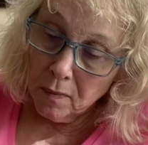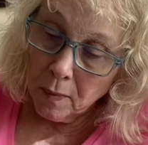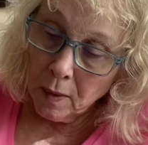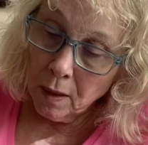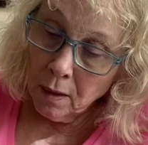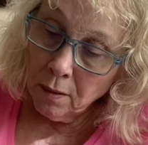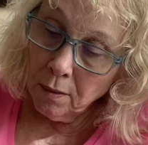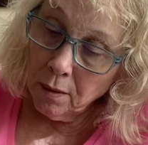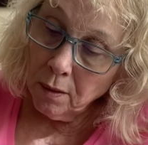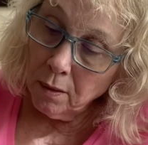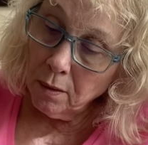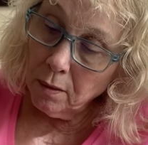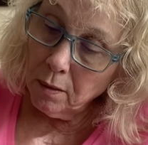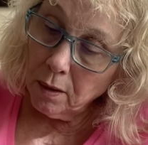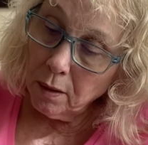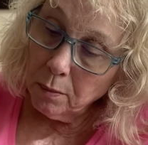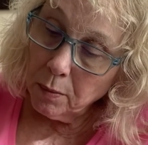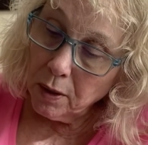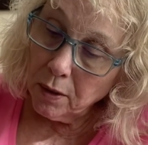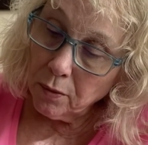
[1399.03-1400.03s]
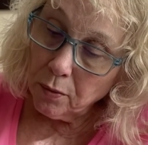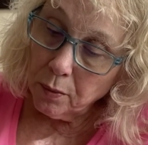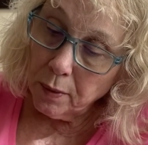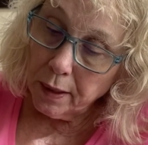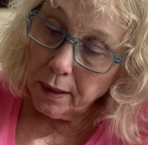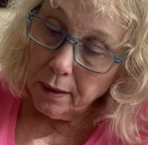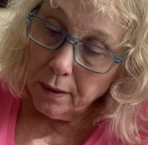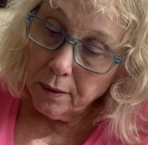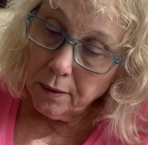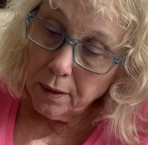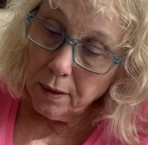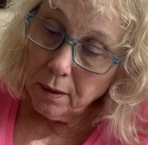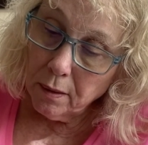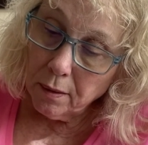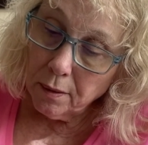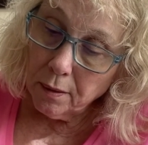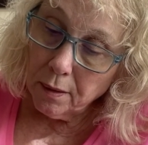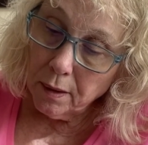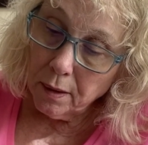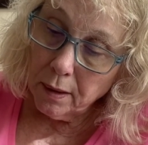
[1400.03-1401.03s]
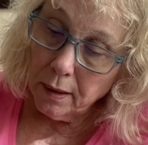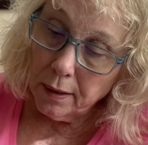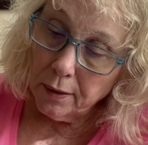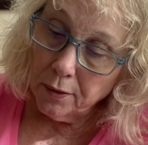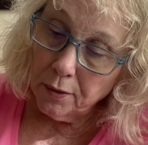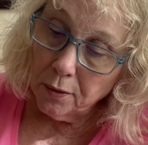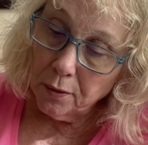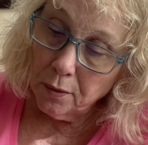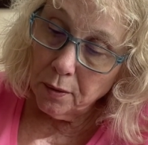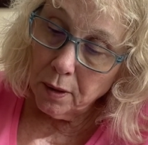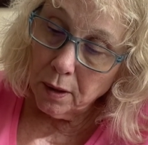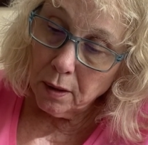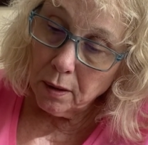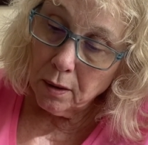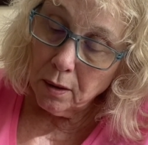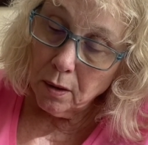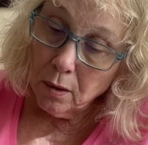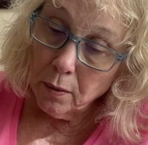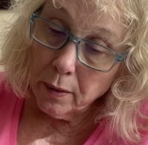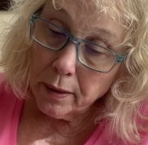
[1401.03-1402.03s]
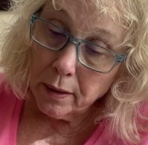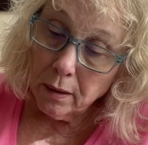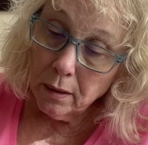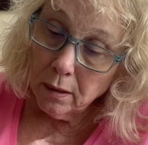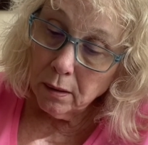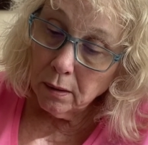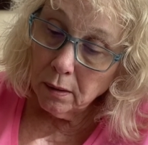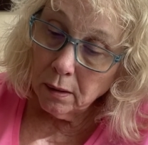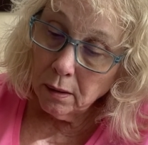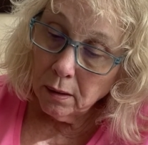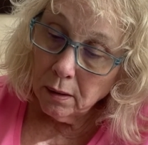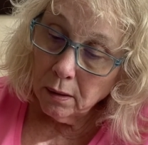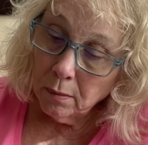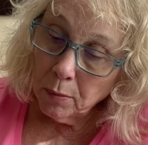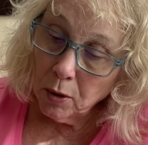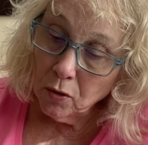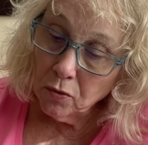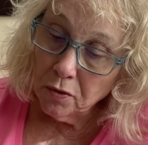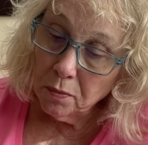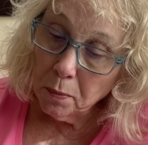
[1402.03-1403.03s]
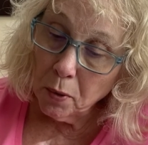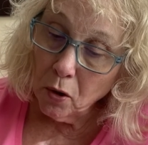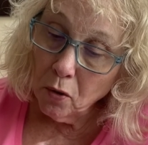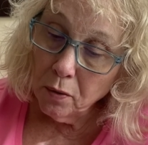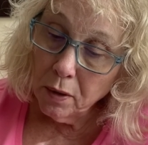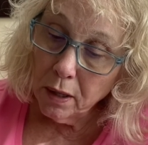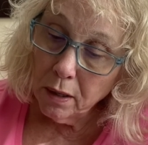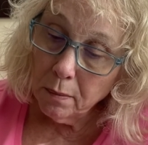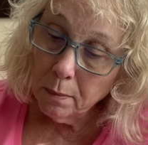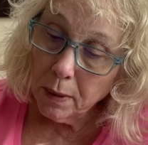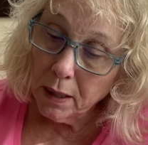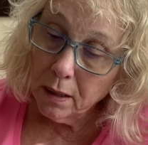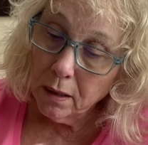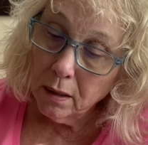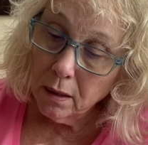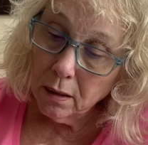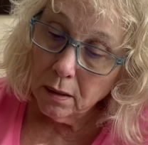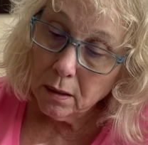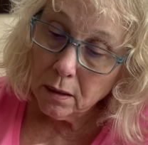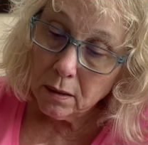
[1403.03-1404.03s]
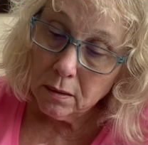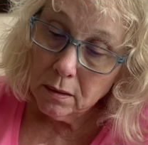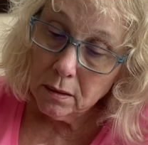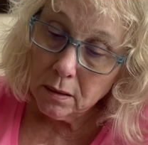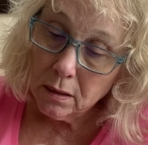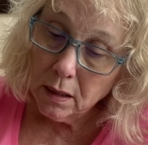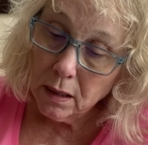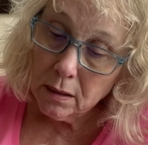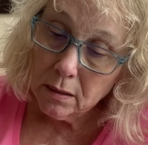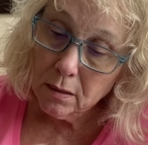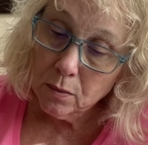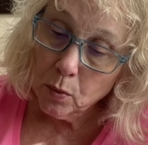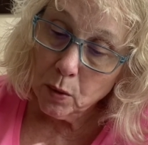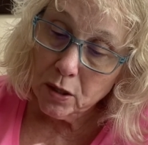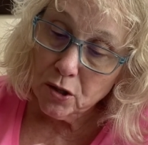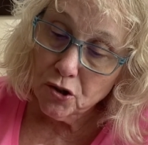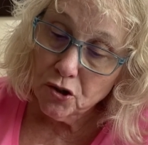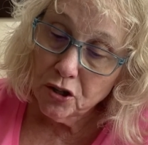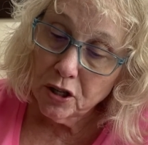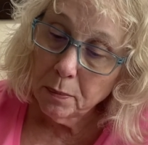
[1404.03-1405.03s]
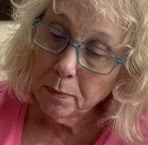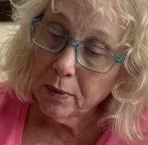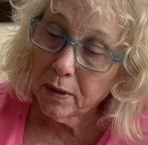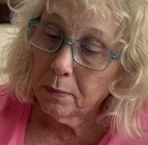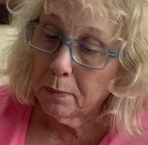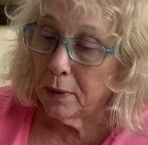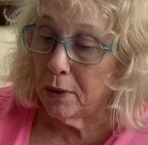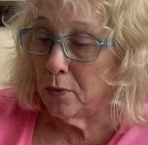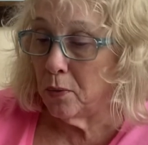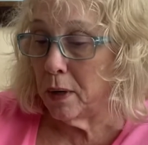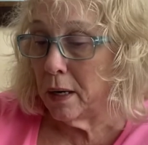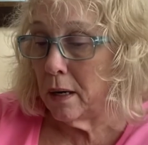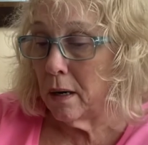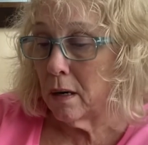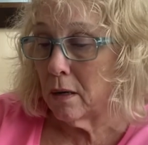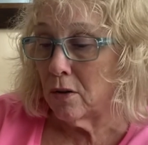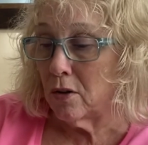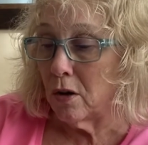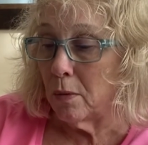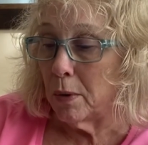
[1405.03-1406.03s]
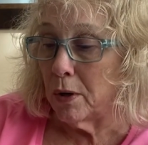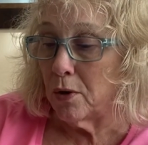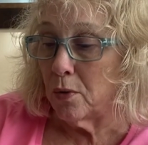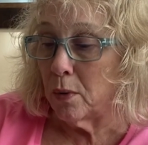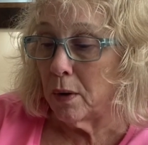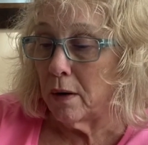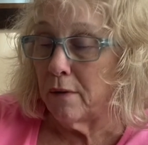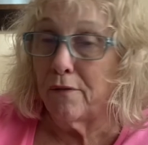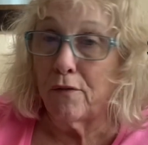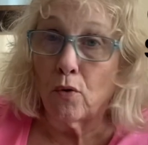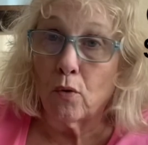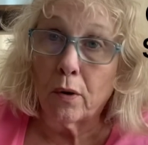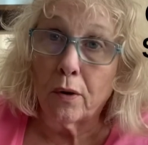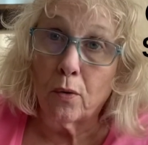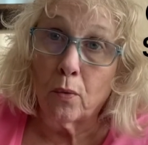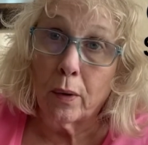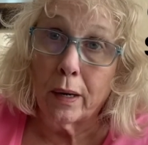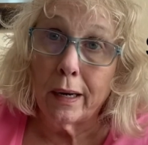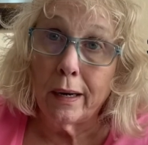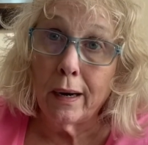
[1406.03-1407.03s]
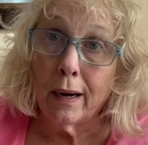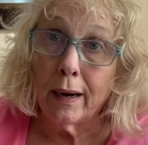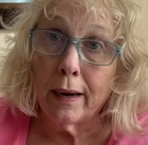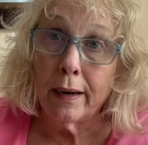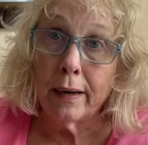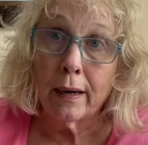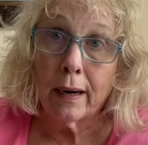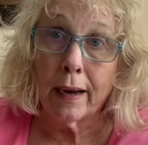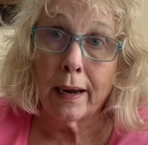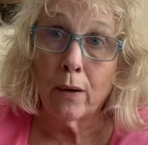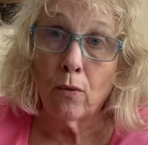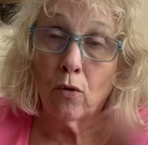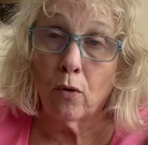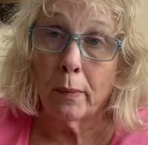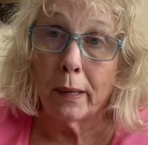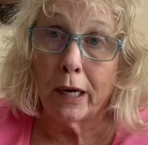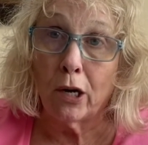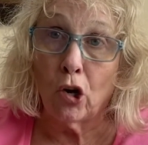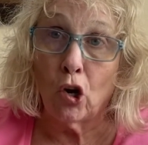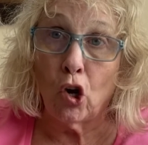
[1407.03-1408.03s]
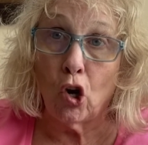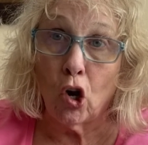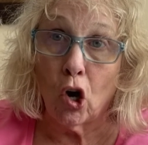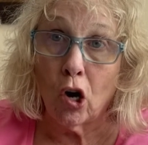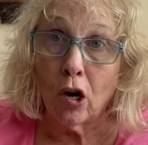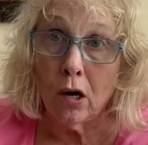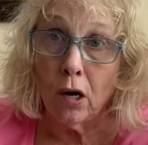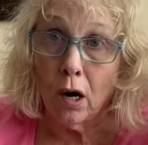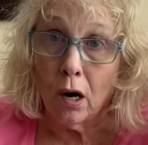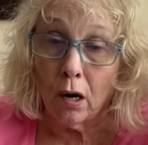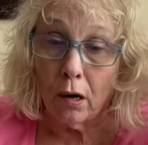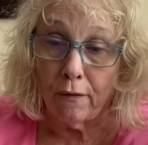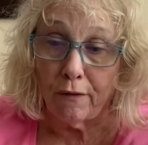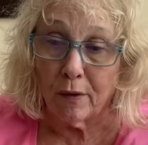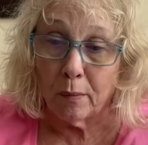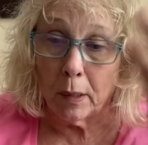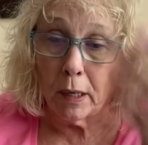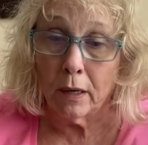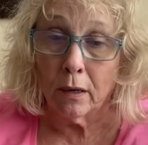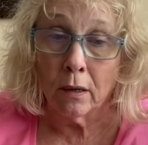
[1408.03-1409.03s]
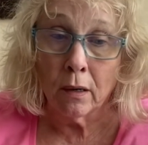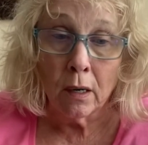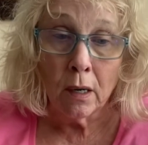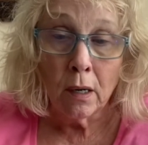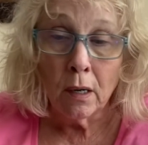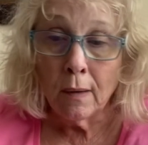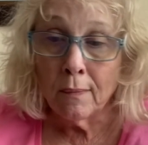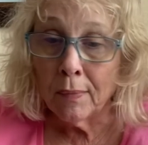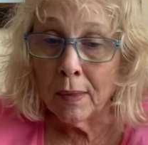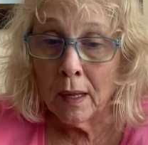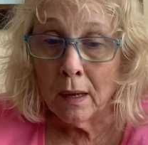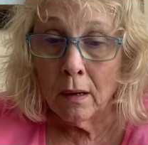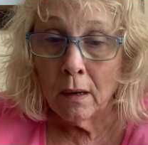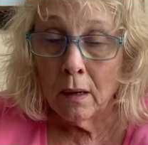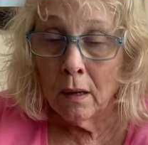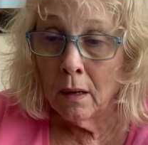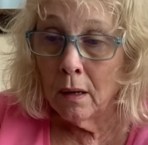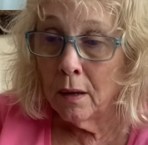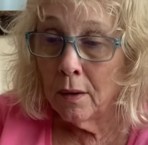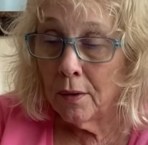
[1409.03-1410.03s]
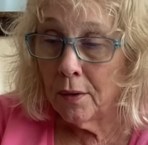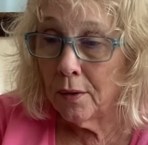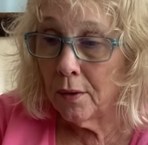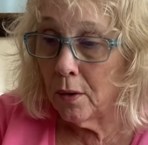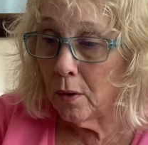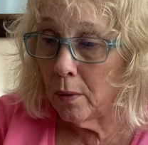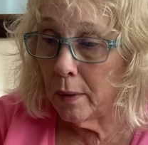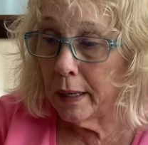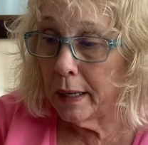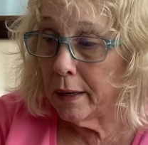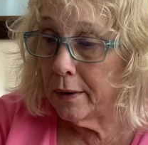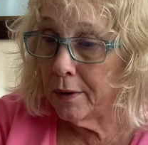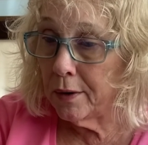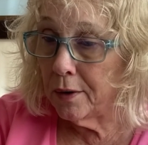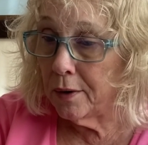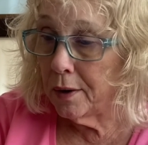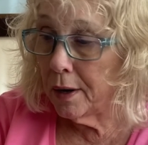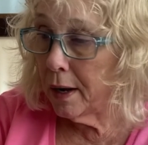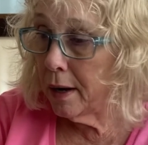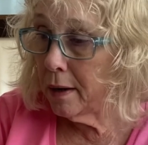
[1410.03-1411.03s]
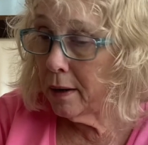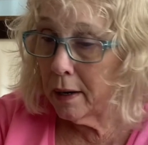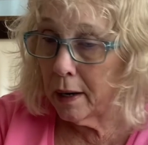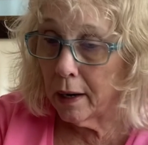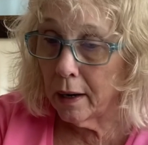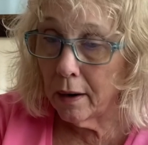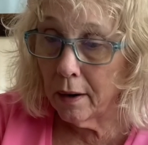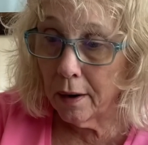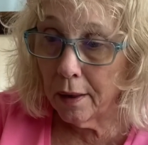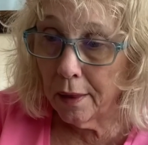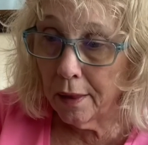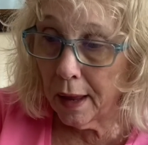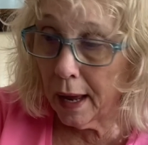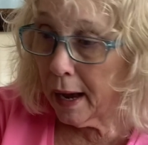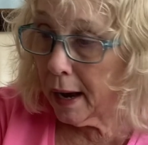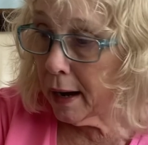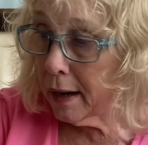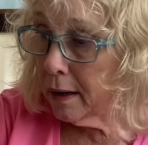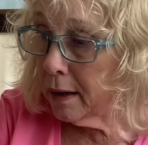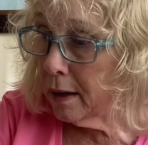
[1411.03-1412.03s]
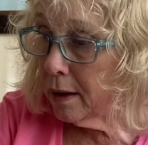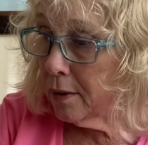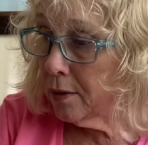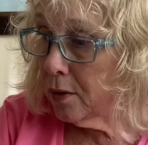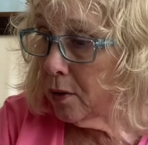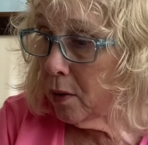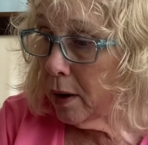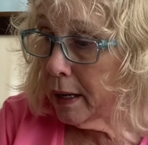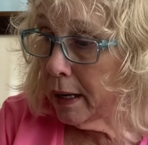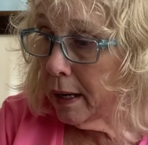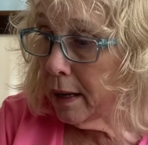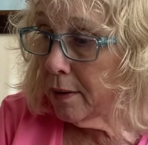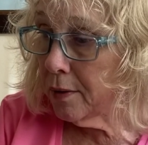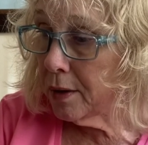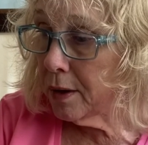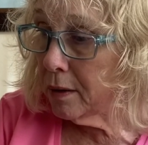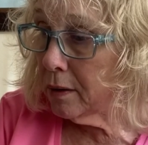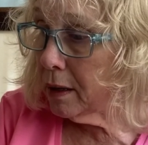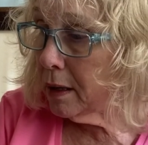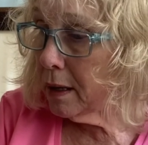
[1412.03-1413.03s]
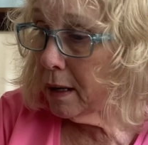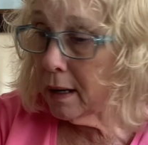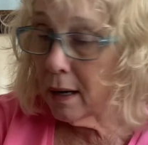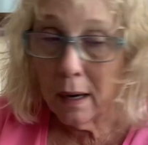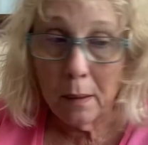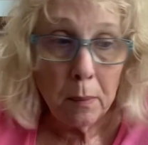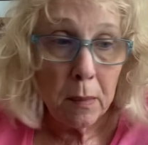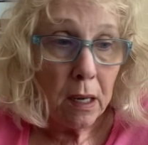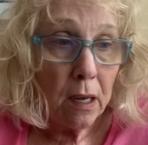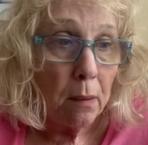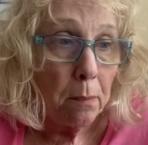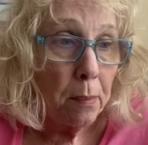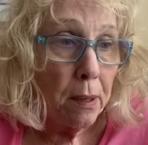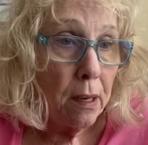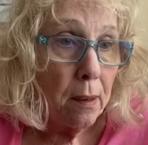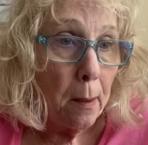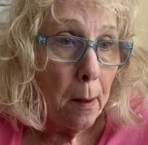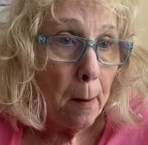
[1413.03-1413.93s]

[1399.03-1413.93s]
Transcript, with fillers: So I'm just reading to see, I see I need to uh, go and postpone it because the next one ships between October 24 and 29. I will be long gone from here. So I need to take care of that. So I guess the only thing I'm keeping